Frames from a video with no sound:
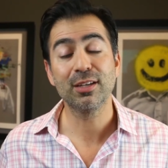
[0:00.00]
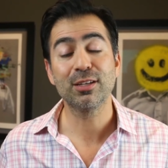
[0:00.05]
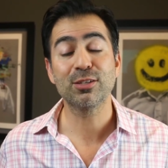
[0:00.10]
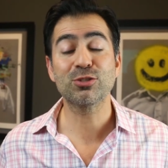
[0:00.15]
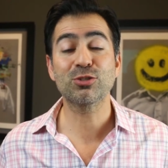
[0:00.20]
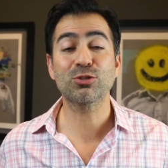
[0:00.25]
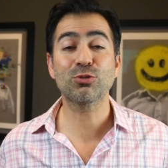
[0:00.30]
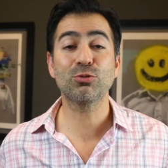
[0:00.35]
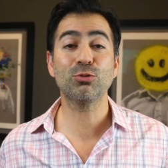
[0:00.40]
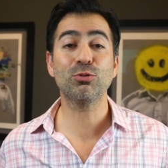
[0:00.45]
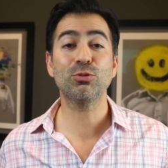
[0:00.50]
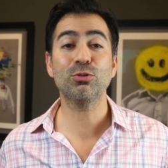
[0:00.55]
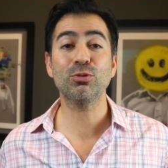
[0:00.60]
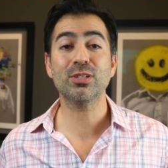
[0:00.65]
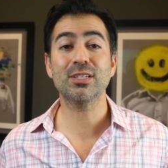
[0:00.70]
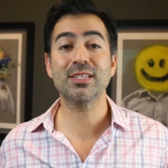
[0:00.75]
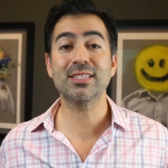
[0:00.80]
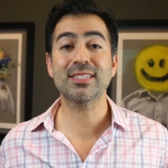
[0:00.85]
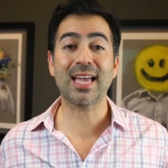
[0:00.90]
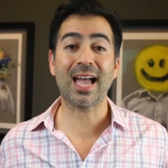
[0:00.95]
school
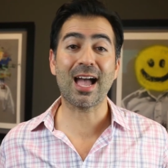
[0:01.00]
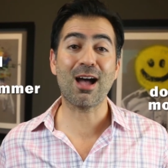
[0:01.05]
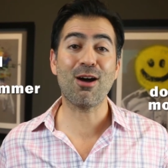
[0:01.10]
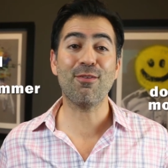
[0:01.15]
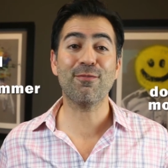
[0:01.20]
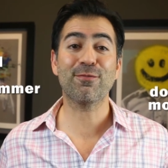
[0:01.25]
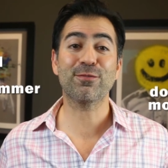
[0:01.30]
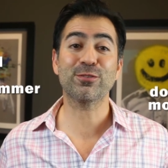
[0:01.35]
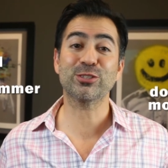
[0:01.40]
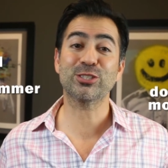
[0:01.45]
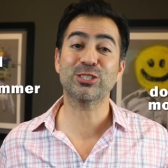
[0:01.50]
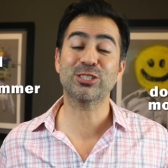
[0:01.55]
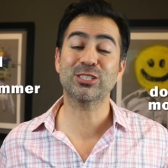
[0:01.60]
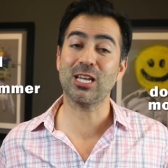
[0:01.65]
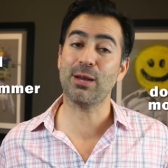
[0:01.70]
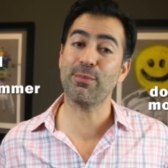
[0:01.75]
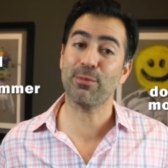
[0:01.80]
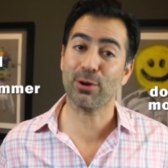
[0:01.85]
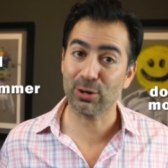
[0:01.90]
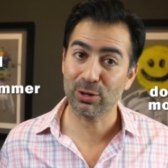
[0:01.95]
is out for
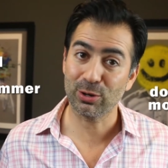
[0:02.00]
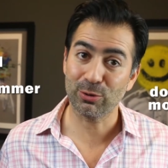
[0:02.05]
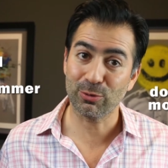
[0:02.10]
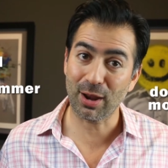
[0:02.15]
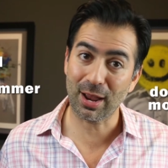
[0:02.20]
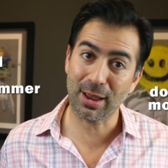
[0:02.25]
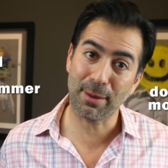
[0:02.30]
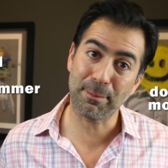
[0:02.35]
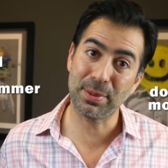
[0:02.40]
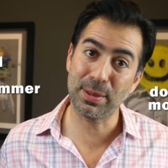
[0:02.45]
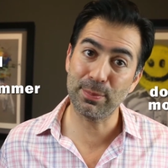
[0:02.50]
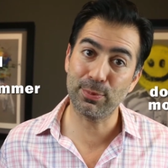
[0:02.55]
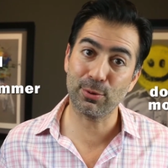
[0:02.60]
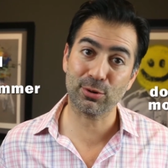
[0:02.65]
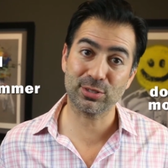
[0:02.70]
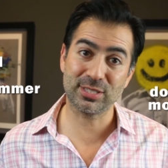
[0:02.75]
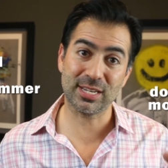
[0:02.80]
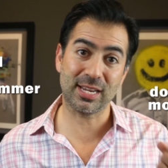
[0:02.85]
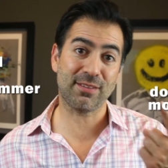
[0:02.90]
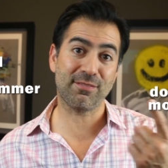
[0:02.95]
summer, right? People
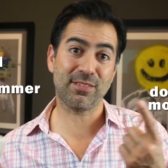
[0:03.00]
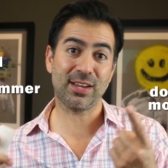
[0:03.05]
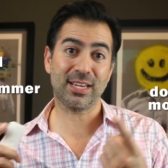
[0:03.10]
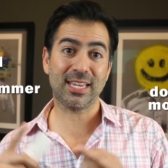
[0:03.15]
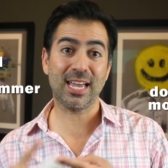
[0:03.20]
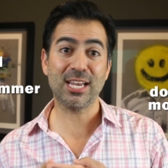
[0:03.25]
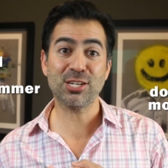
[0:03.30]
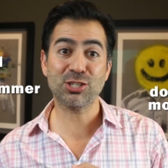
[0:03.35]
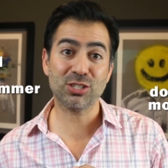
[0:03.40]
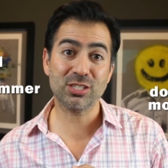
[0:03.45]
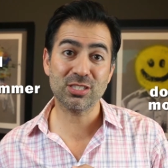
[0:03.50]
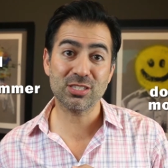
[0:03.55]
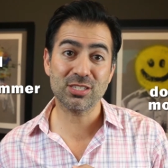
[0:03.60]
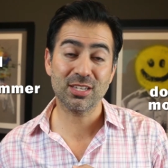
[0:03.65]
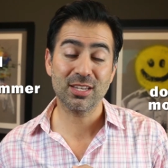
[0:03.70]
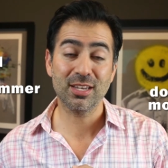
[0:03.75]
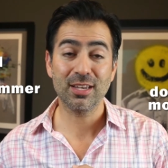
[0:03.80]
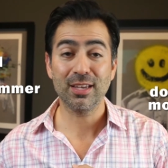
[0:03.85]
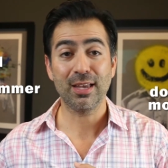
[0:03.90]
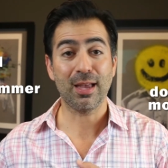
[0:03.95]
are taking vacations
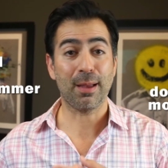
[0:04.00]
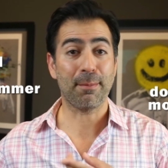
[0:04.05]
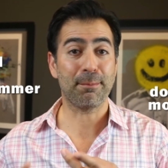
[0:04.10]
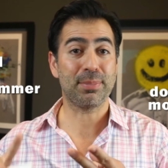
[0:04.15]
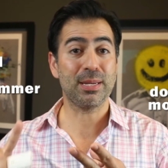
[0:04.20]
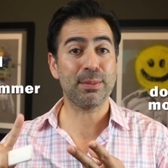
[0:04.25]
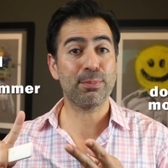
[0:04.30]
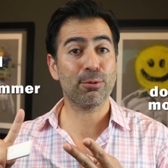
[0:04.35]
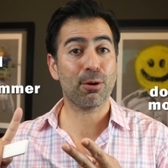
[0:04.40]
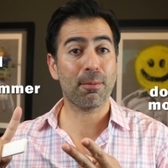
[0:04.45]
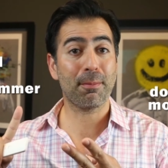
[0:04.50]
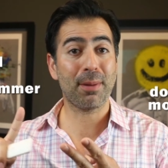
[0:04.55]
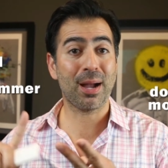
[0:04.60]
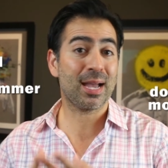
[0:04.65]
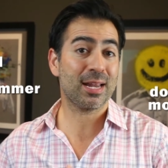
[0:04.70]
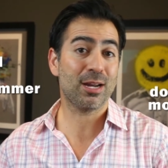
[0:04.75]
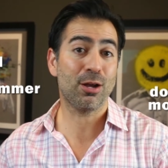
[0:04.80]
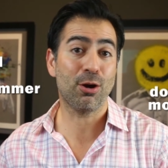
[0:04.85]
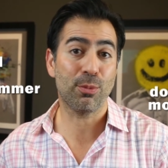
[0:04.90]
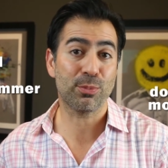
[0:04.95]
and people are
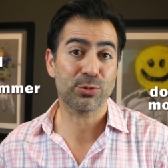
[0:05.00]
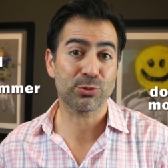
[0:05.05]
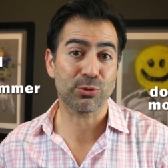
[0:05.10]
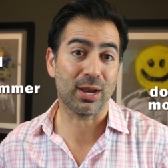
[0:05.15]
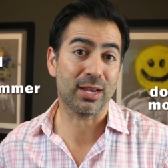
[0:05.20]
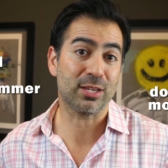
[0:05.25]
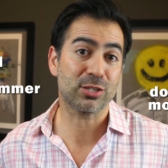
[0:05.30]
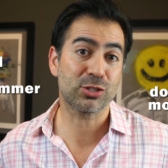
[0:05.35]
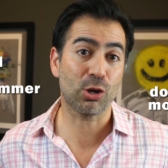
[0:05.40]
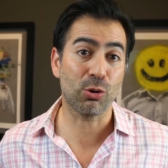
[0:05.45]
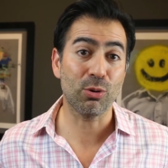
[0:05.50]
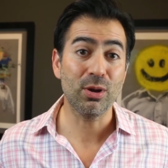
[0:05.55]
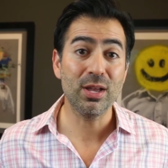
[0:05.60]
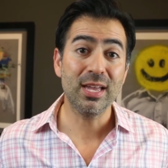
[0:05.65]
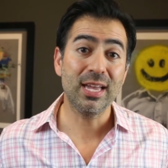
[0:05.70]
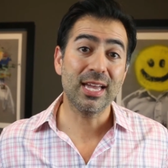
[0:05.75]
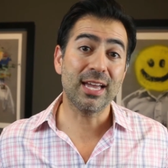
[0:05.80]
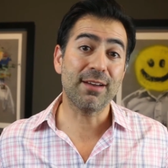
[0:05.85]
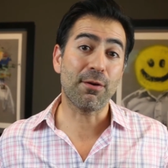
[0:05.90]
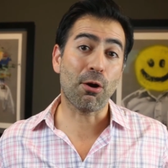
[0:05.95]
buying homes, right? So
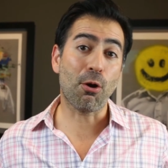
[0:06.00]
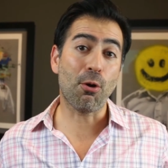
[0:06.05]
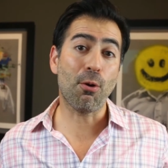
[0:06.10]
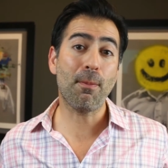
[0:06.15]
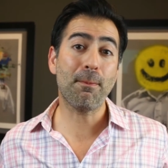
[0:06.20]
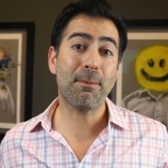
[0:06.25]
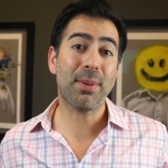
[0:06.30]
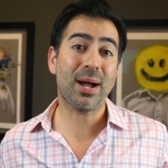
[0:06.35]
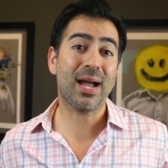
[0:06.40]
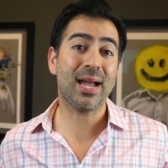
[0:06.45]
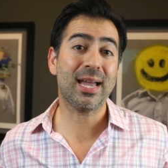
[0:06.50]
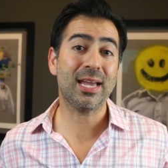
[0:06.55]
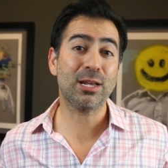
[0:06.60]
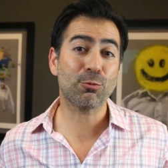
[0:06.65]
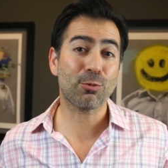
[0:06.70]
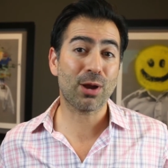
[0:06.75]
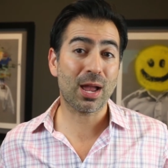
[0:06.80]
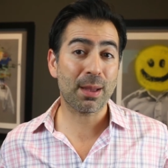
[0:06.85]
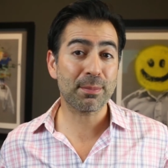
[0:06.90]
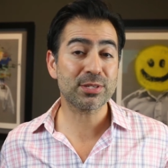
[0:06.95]
if home buying
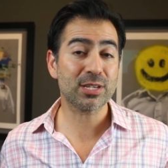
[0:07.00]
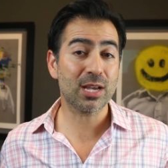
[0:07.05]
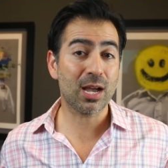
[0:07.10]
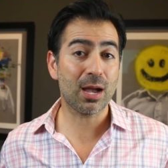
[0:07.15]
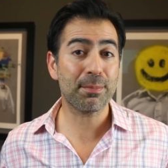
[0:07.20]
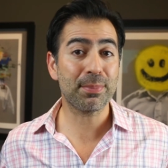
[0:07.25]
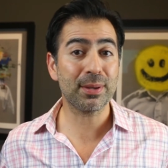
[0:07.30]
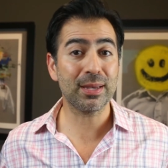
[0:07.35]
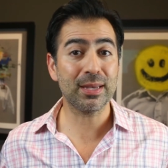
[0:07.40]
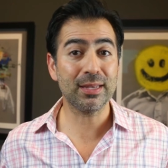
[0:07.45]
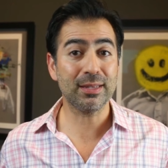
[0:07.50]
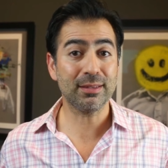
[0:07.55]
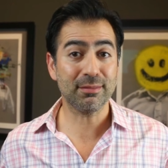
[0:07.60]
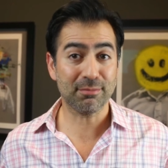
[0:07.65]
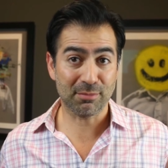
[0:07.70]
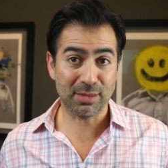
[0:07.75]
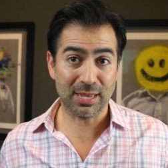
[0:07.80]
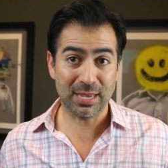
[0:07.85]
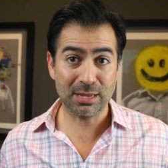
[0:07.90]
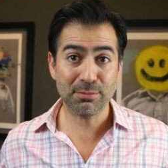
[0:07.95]
ramps up
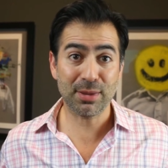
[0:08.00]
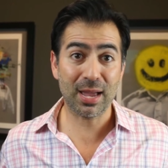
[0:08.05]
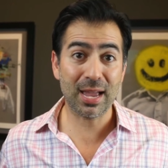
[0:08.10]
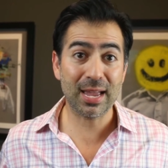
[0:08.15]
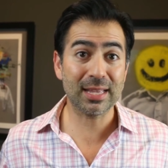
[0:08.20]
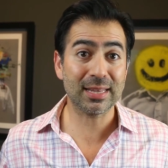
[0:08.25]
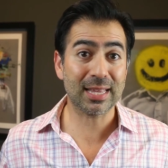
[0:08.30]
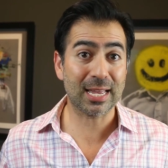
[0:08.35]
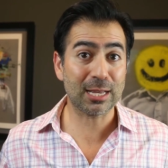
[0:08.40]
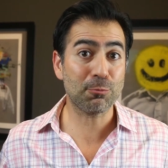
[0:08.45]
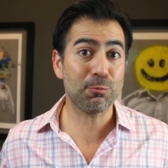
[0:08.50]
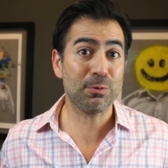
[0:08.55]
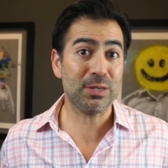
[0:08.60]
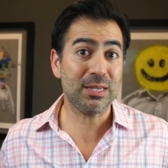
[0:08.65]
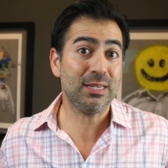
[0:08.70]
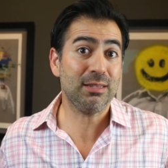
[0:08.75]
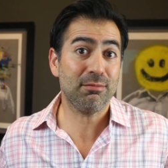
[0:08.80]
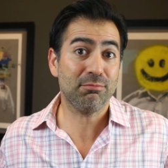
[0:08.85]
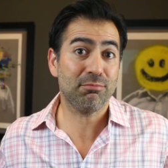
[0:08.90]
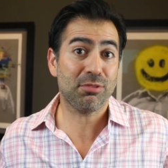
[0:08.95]
in May, like
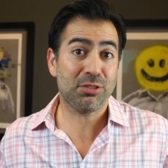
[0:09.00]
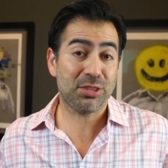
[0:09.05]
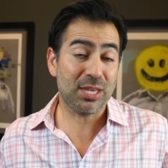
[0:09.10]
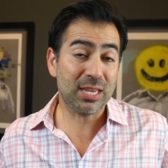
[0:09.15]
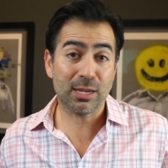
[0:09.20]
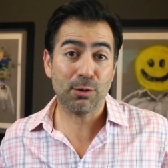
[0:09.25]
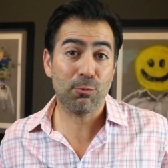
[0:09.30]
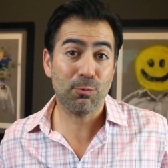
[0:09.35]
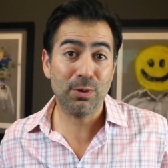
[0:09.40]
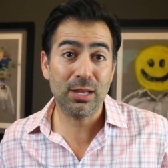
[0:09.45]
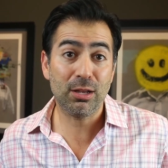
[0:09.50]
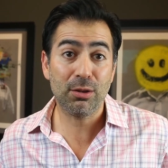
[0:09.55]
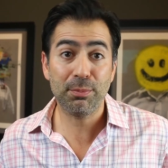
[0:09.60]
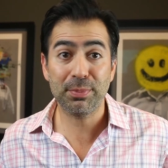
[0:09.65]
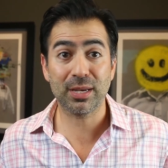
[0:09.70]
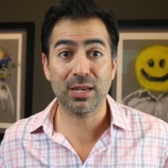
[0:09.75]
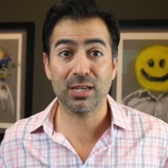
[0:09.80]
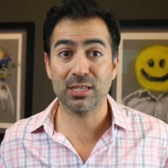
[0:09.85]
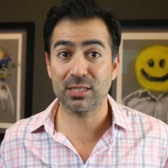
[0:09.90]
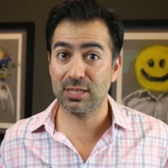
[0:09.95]
we think it will,
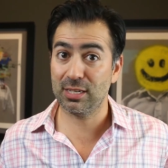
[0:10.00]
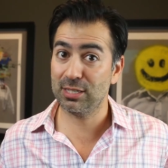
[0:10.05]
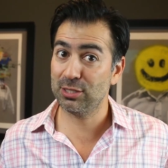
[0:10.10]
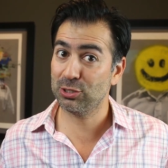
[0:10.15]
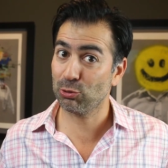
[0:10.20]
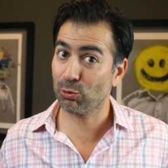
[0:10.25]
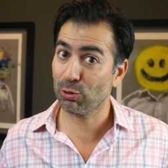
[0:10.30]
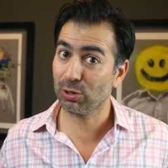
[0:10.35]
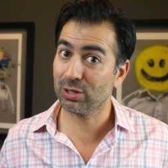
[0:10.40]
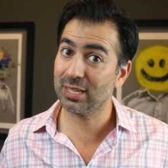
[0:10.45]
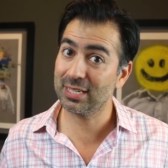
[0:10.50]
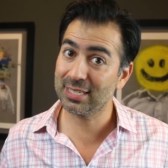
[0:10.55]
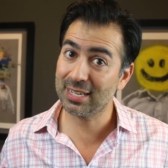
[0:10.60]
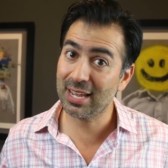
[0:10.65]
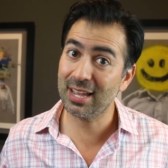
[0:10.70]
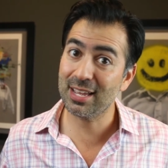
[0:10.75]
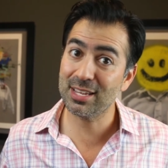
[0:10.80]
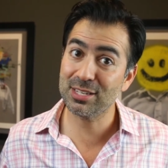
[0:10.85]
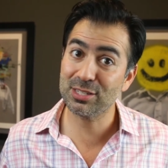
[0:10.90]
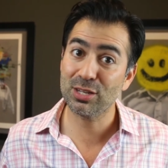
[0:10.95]
because it historically
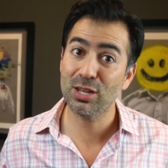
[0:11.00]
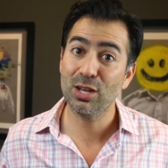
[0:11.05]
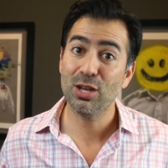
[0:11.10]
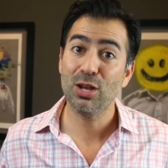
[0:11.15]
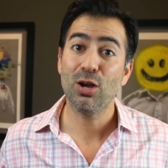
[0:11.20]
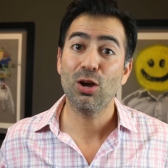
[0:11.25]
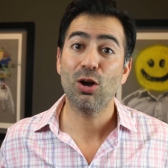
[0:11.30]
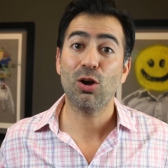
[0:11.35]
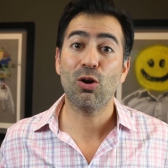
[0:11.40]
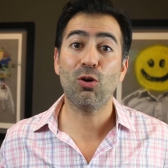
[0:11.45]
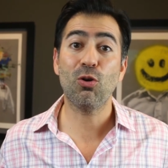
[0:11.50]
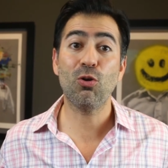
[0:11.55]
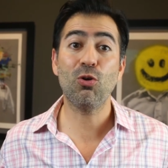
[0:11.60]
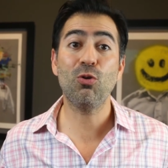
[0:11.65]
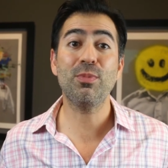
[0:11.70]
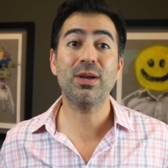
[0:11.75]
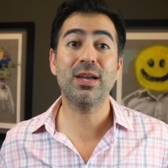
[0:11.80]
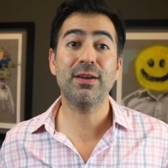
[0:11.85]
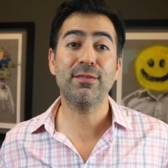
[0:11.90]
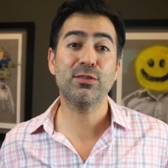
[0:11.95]
does,
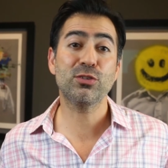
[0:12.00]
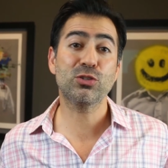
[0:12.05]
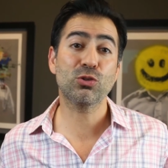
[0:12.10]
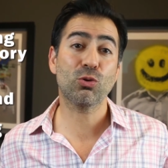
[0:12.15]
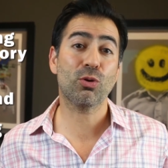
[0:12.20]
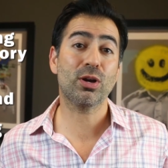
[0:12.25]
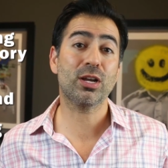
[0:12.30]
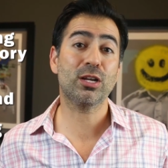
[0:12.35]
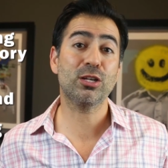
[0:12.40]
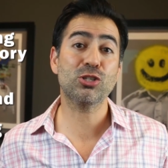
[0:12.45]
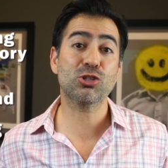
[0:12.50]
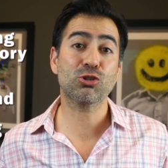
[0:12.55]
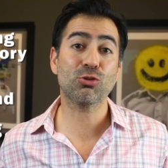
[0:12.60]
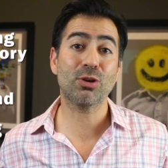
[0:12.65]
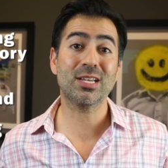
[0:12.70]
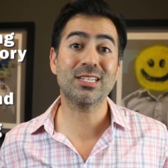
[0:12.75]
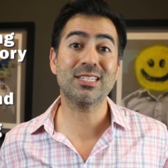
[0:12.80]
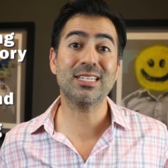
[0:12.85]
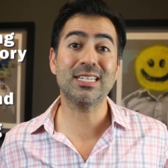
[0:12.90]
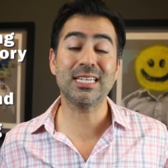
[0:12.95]
home inventory could
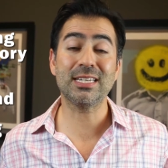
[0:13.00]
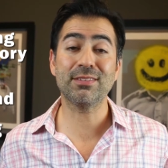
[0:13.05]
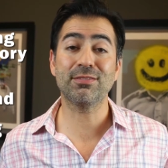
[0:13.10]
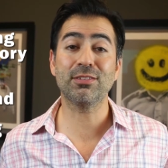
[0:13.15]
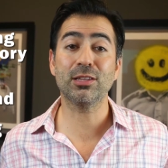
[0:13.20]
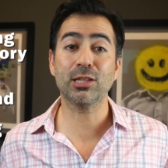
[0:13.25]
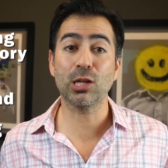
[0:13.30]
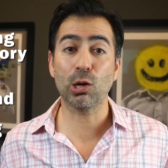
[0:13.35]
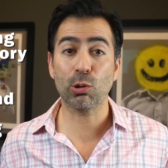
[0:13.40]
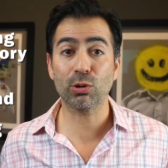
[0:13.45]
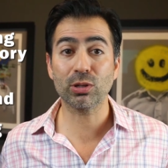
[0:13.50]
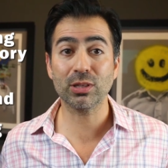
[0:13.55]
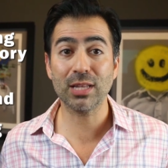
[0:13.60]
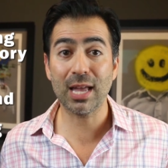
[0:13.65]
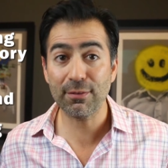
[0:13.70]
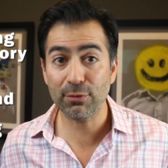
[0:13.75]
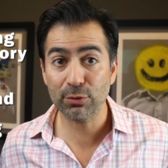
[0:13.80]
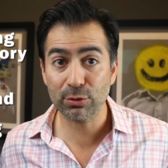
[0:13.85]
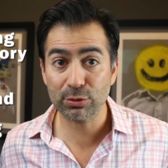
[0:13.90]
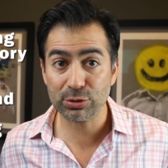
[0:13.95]
shrink to even lower
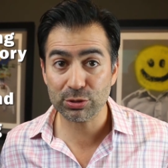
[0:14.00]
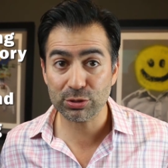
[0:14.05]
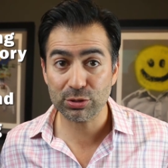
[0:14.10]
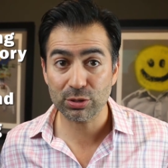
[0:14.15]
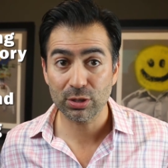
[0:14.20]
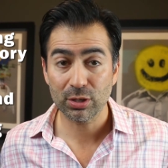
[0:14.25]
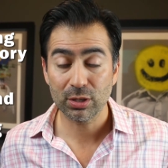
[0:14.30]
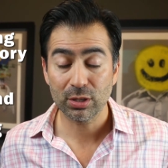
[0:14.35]
levels,